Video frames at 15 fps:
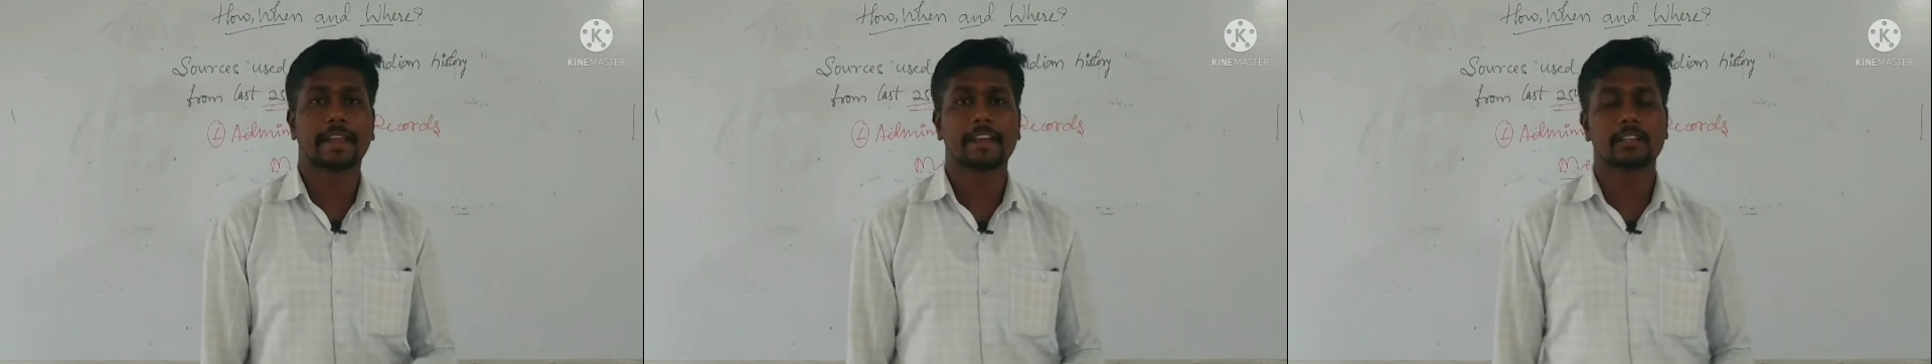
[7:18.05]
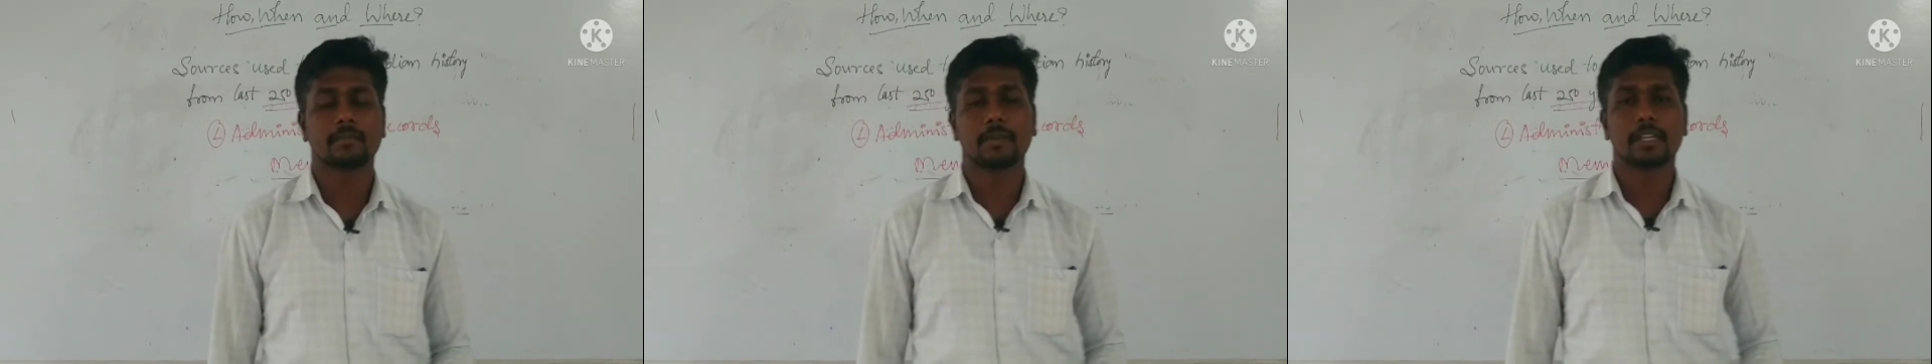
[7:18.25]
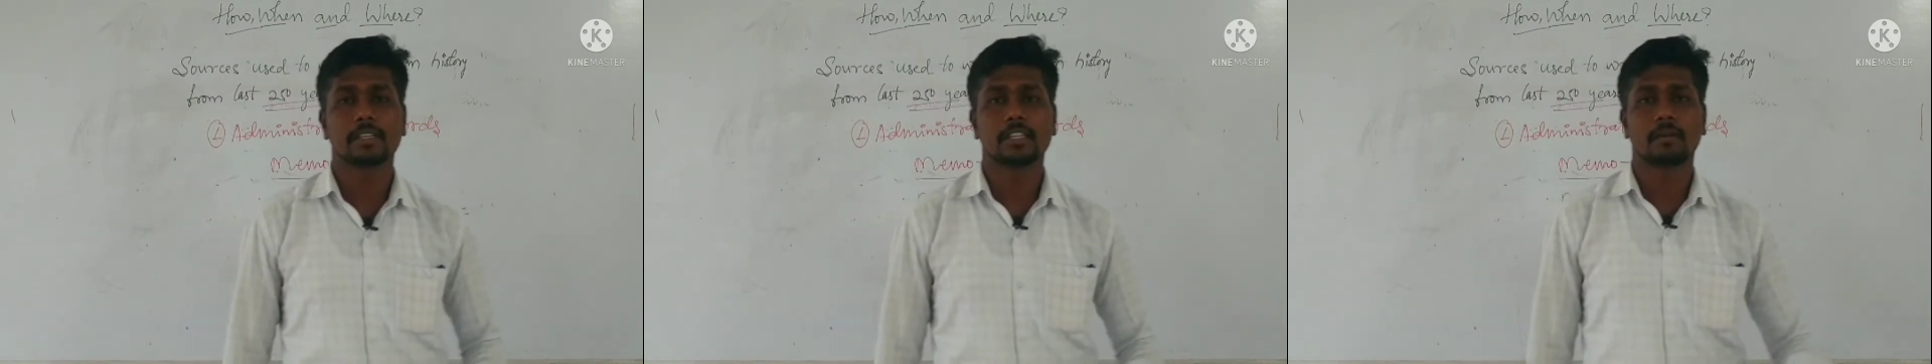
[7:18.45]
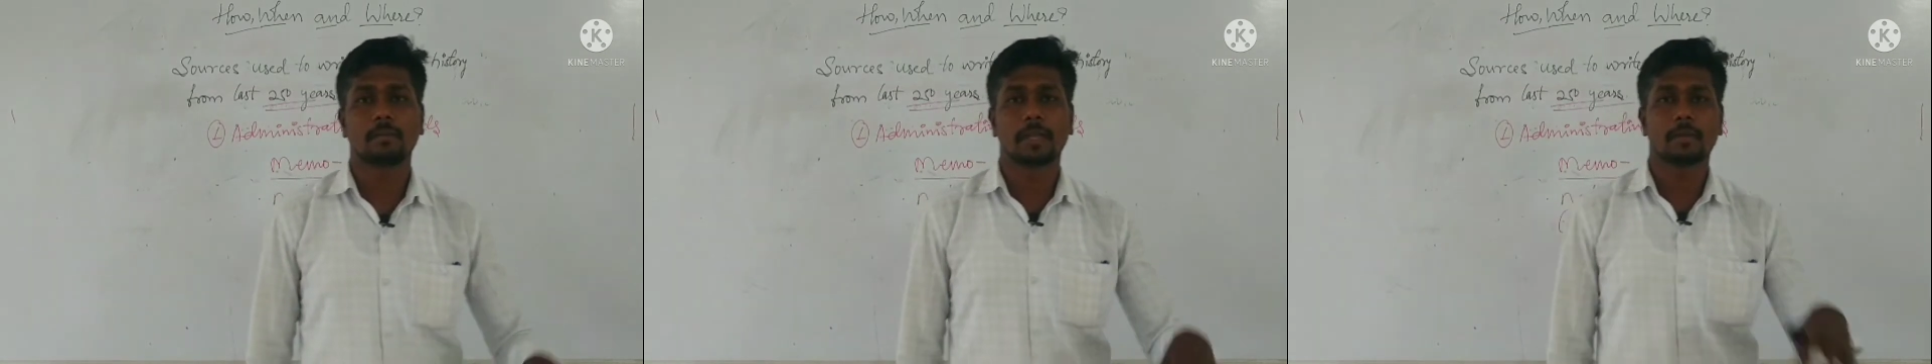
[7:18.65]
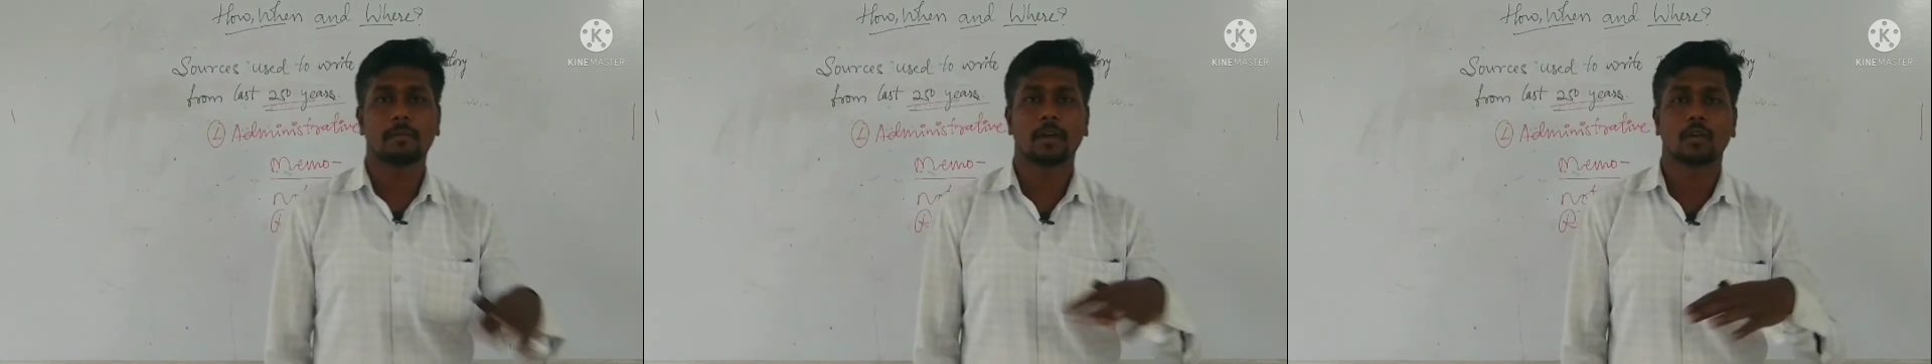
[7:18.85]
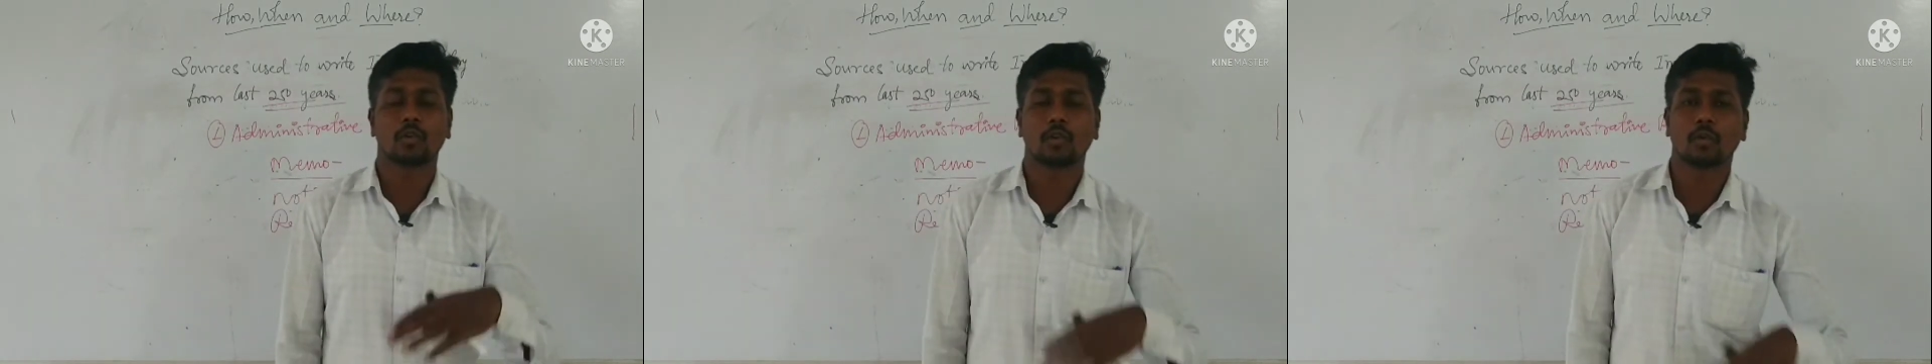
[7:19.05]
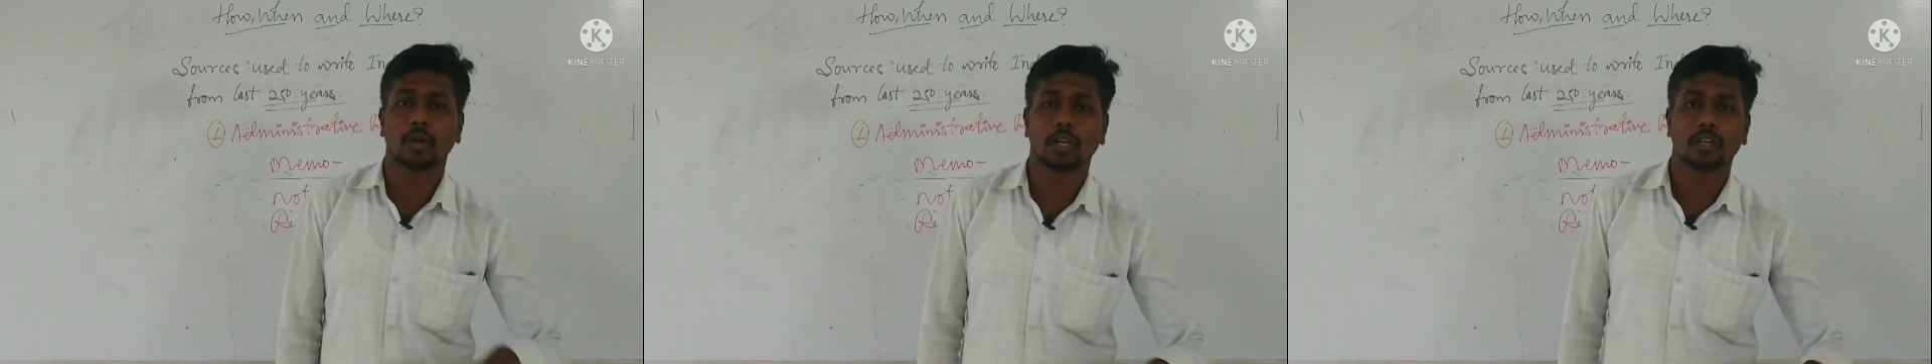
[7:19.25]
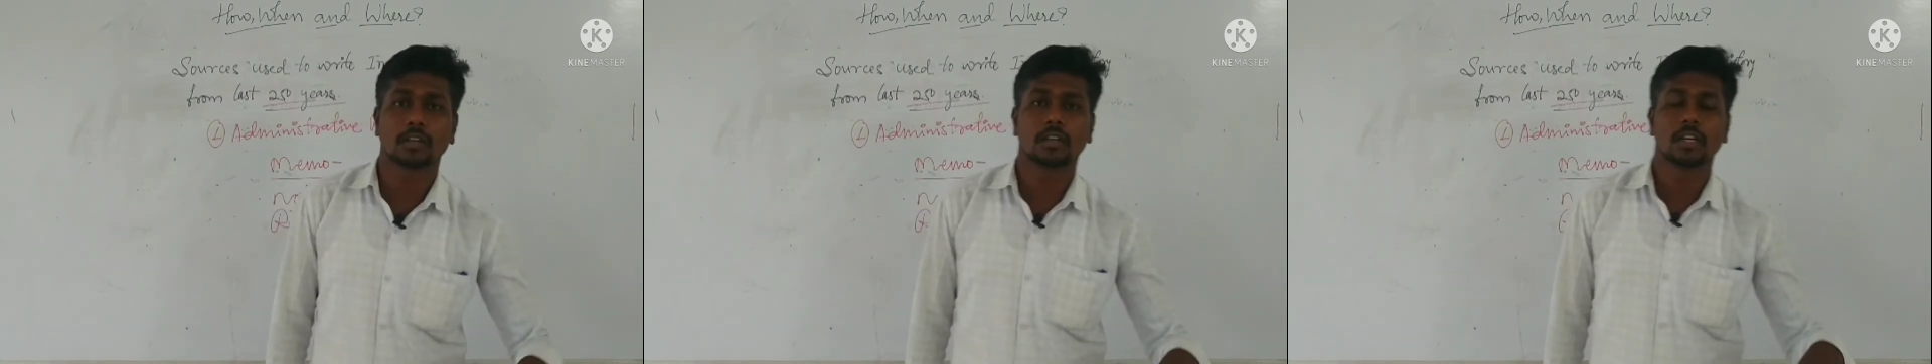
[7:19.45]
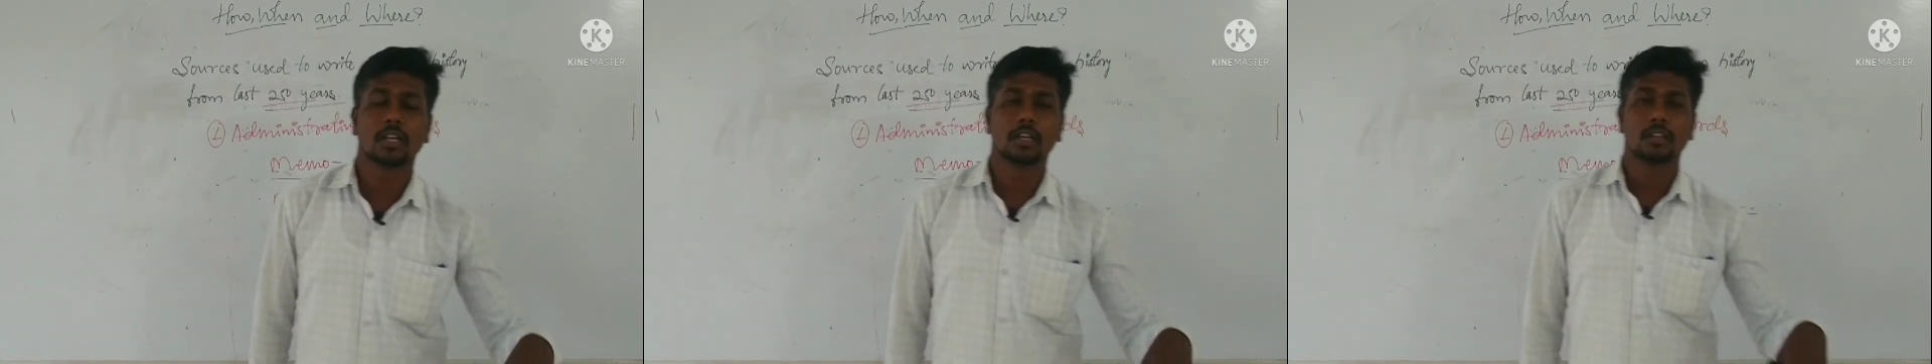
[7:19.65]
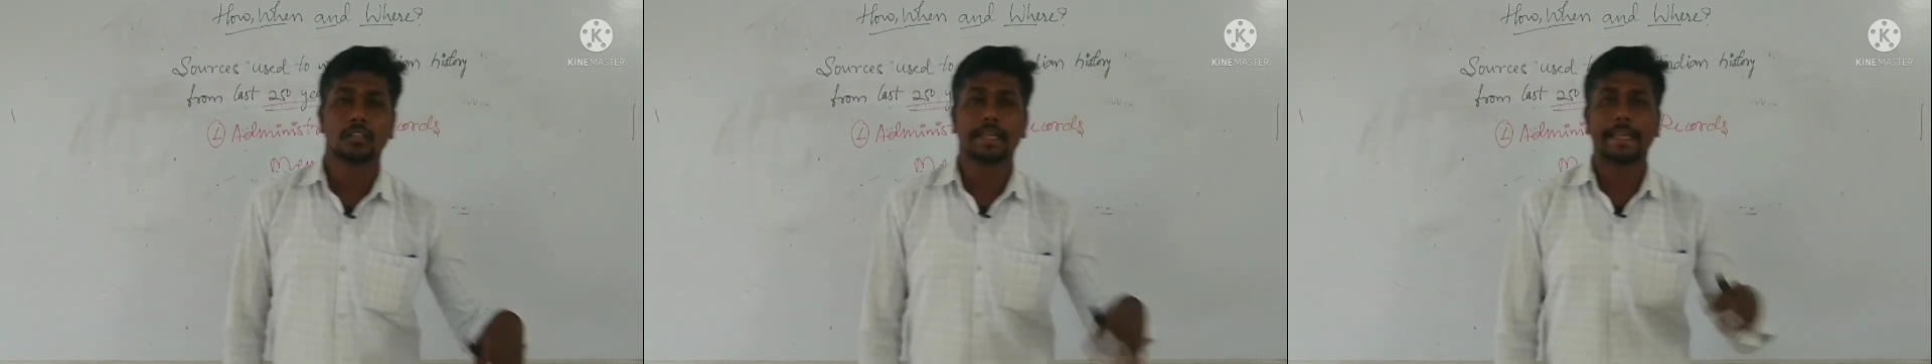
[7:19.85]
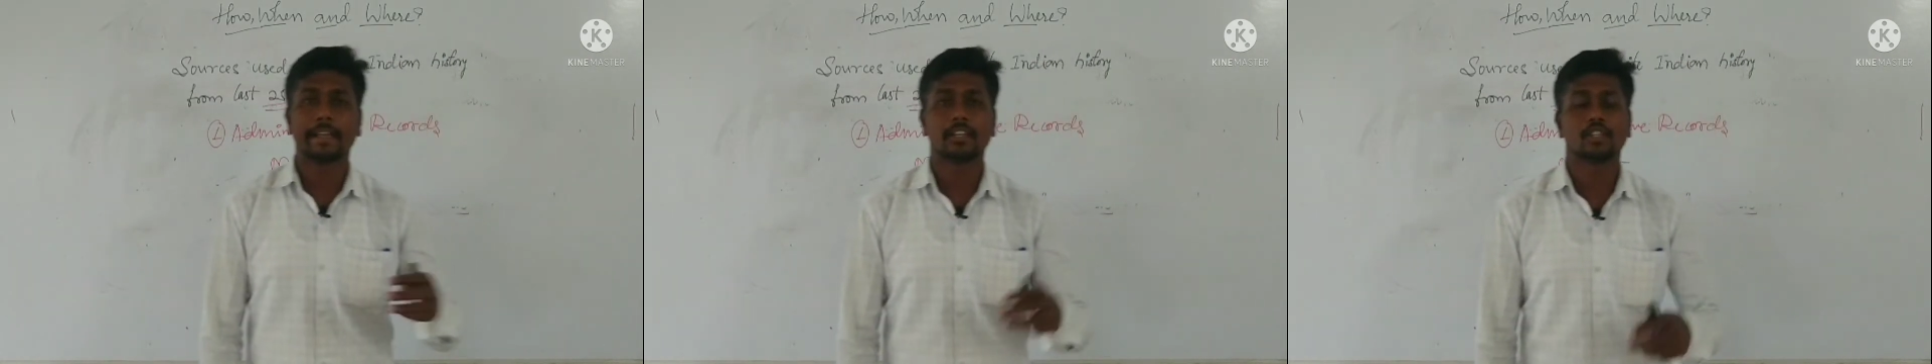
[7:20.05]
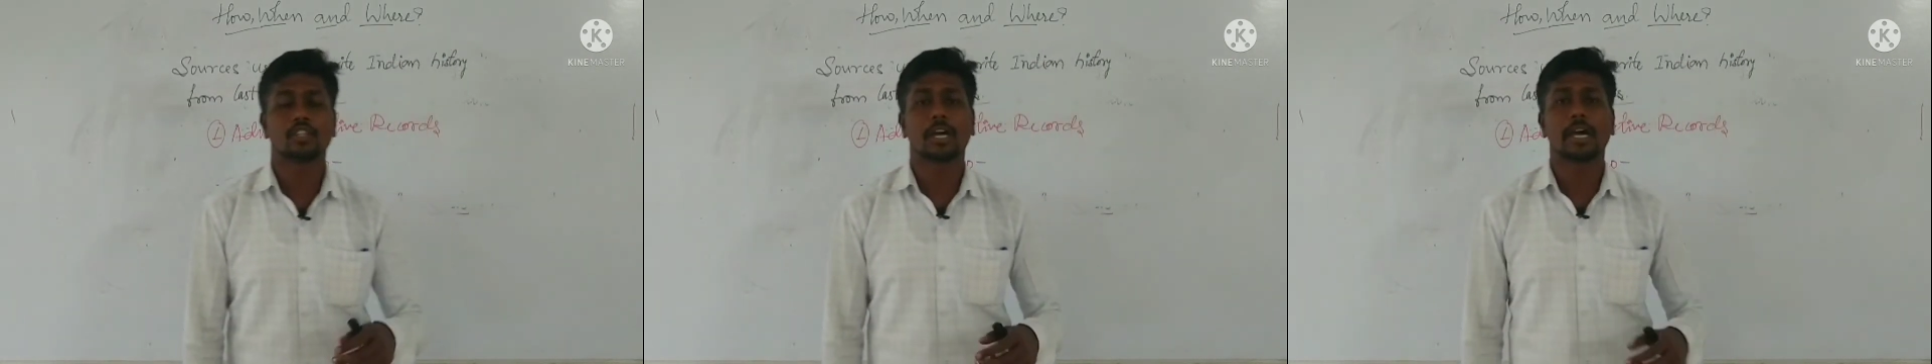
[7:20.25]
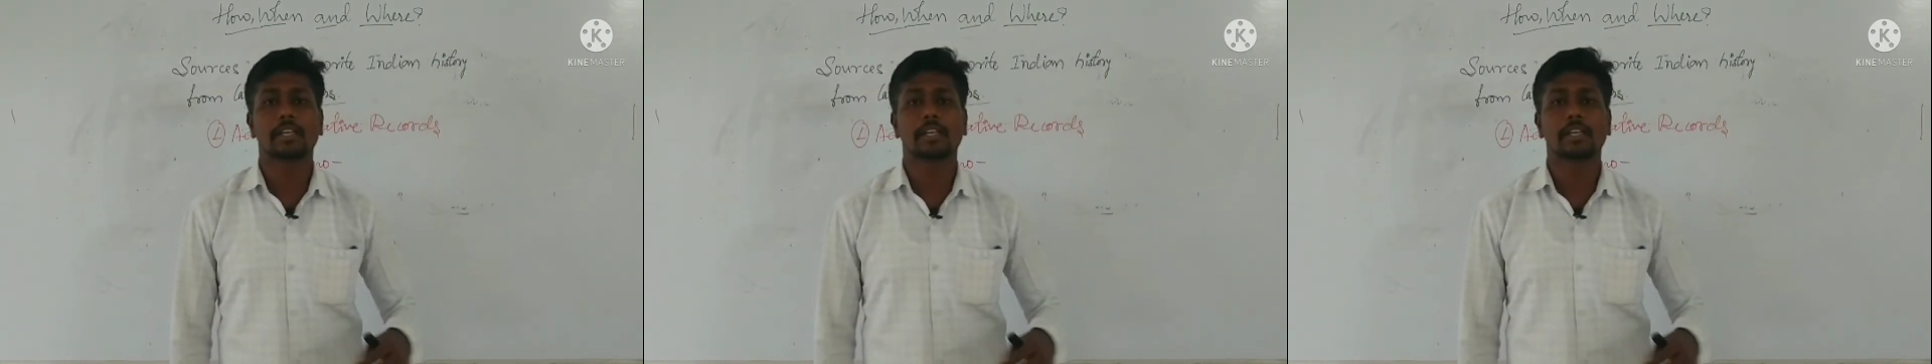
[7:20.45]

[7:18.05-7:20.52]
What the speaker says: means the people who were in charge